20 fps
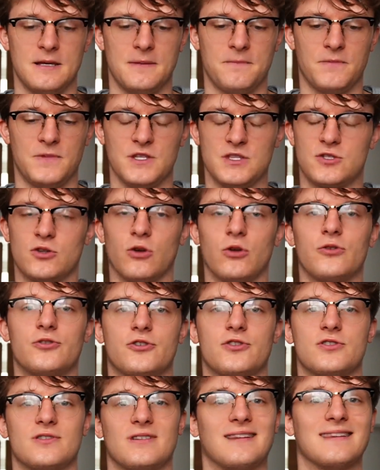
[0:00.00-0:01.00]
these
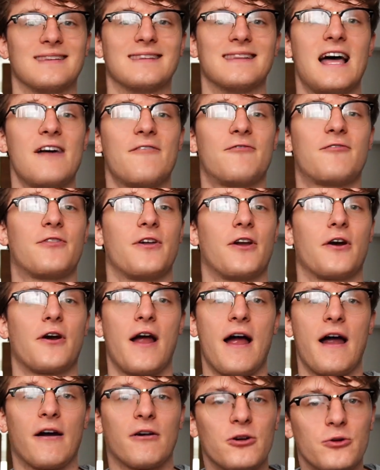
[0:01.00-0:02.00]
soldiers left their
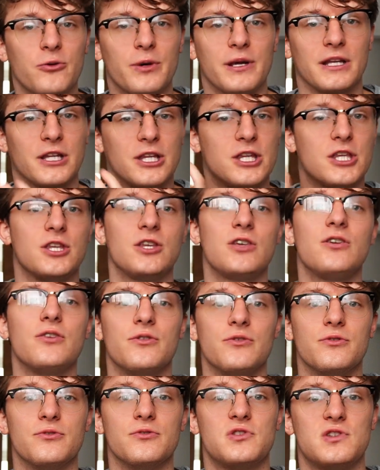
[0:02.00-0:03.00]
heroin
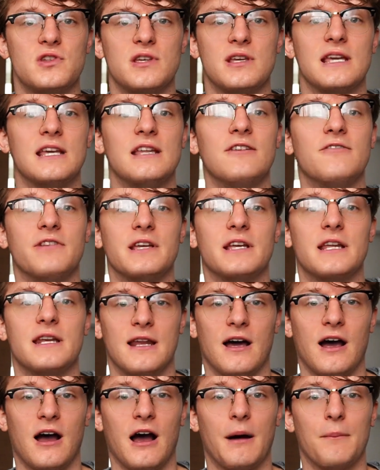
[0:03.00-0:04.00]
cues in
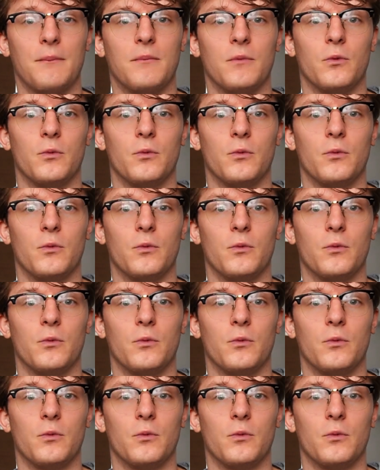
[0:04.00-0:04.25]
Vietnam,